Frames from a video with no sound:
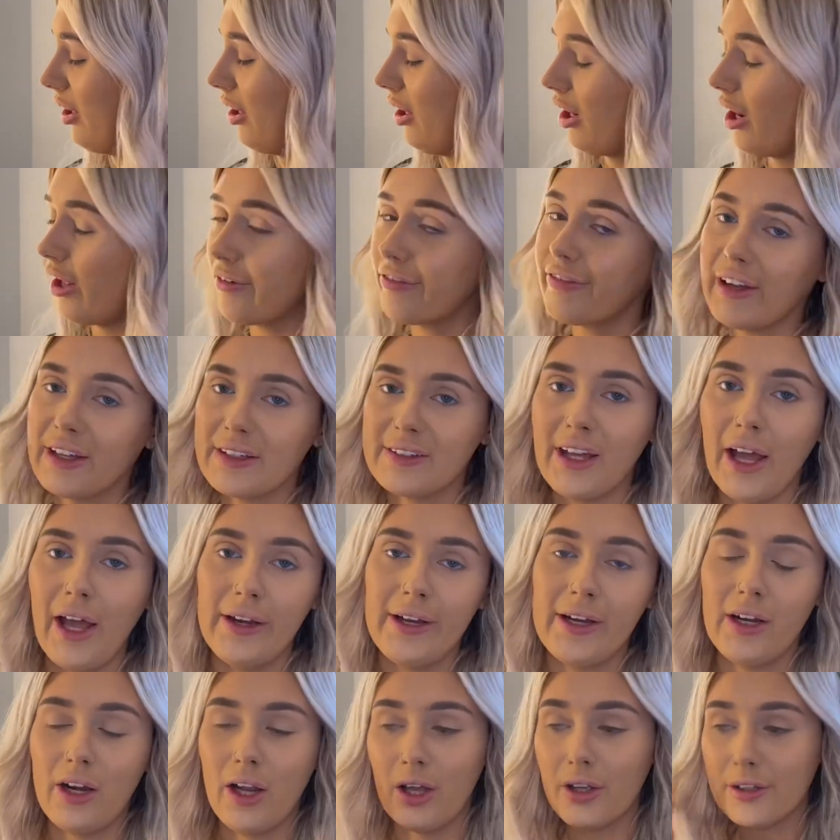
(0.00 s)
Like, fake
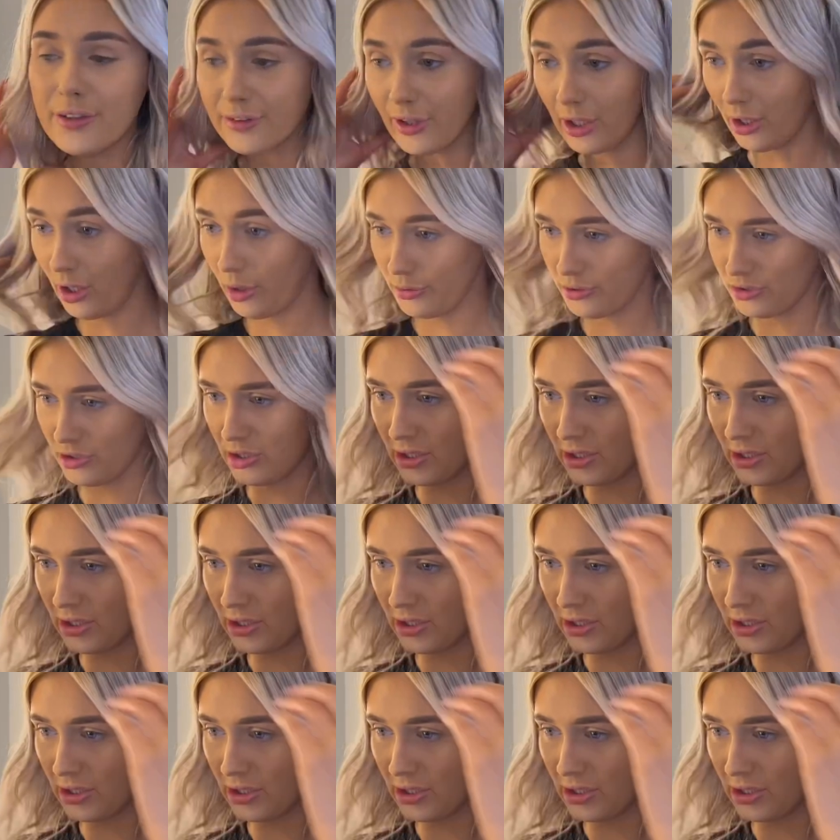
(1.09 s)
tanning, last night I was just